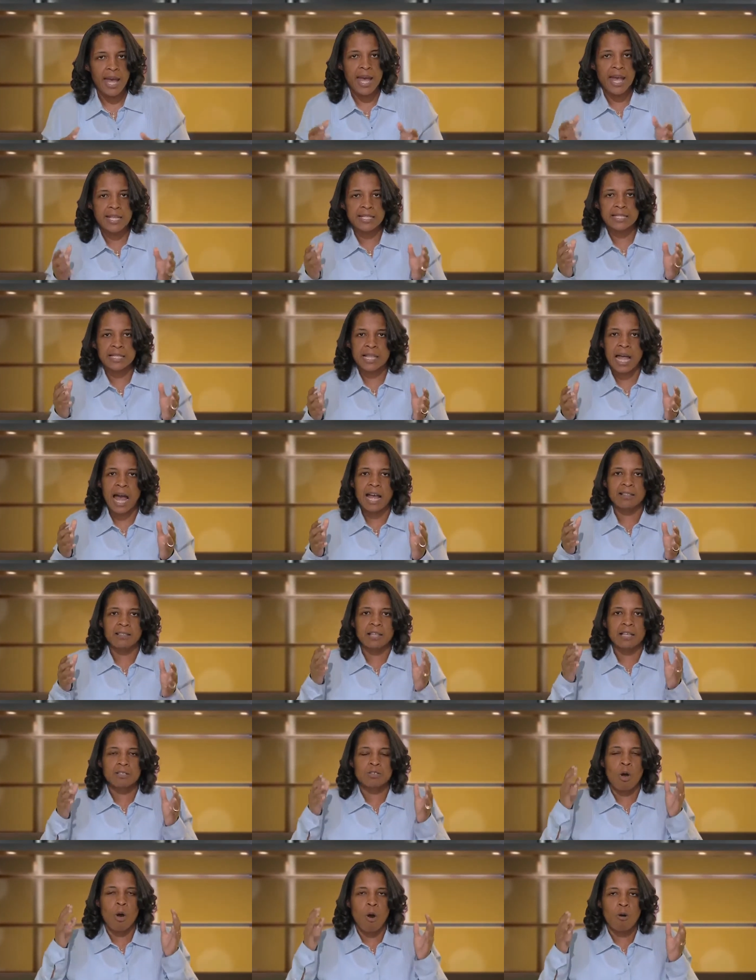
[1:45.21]
It's like
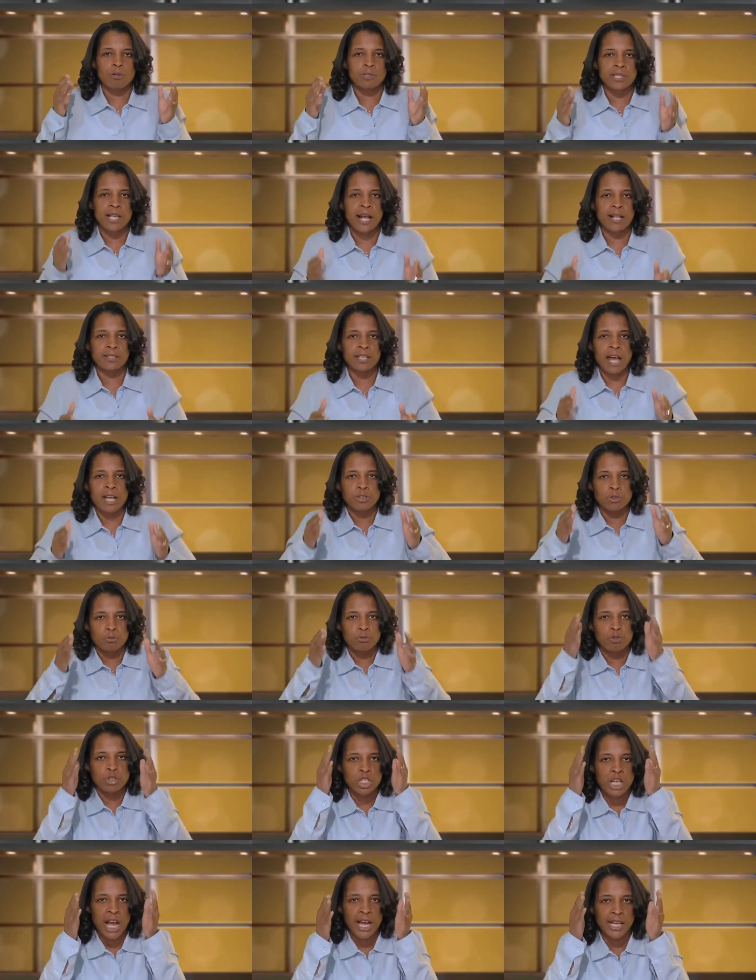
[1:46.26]
this hotel that you
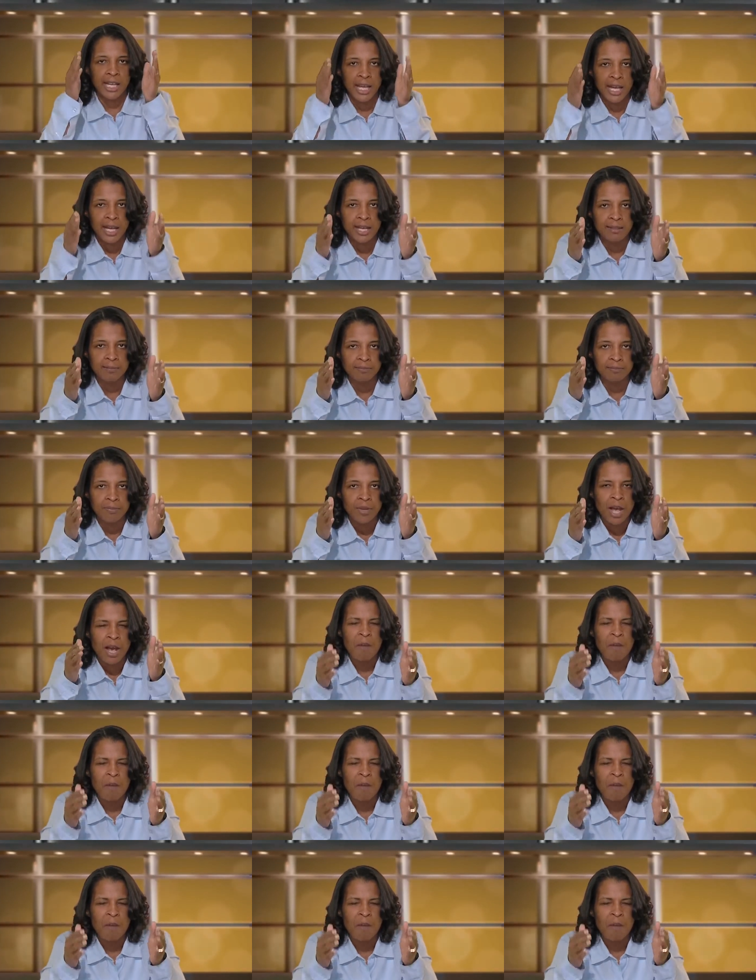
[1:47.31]
check in,